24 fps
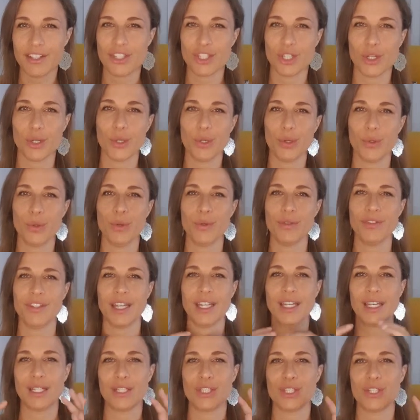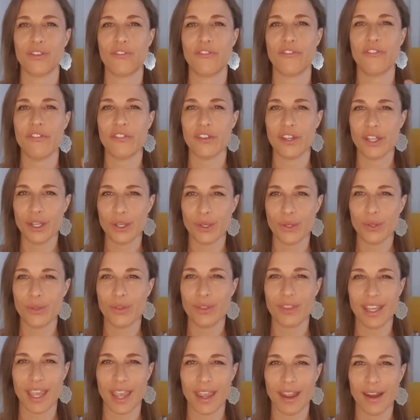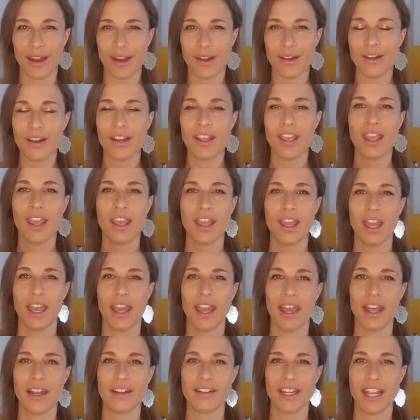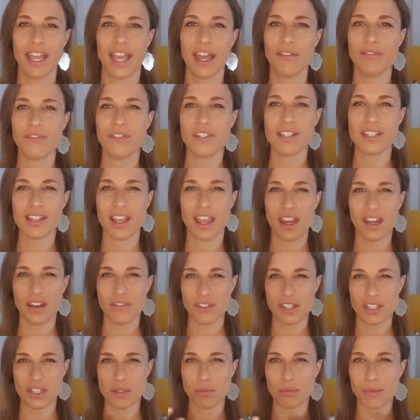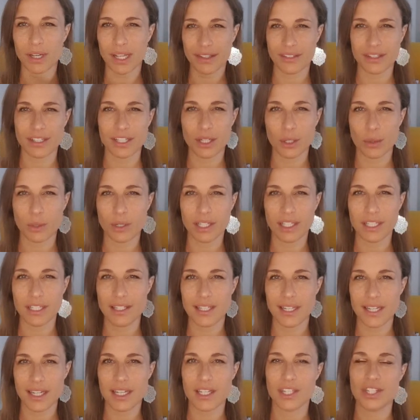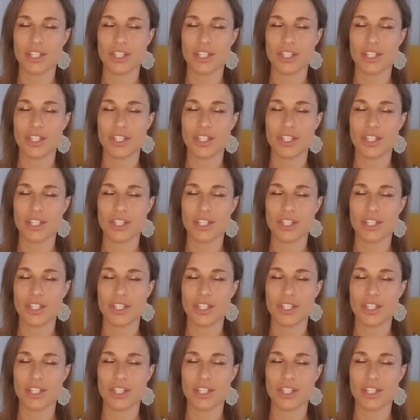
So they need to feel the air and they have this kind of this mother quality.